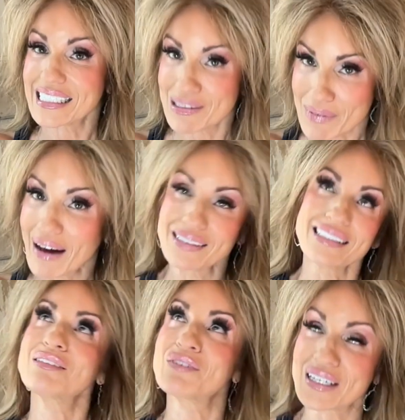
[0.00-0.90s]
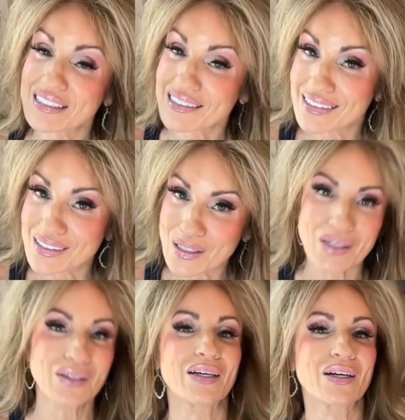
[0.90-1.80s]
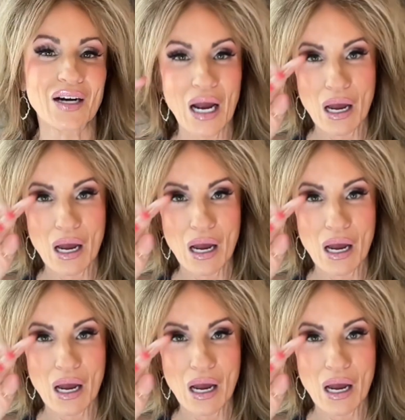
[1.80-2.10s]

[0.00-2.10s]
to the mountains where it's a little cooler.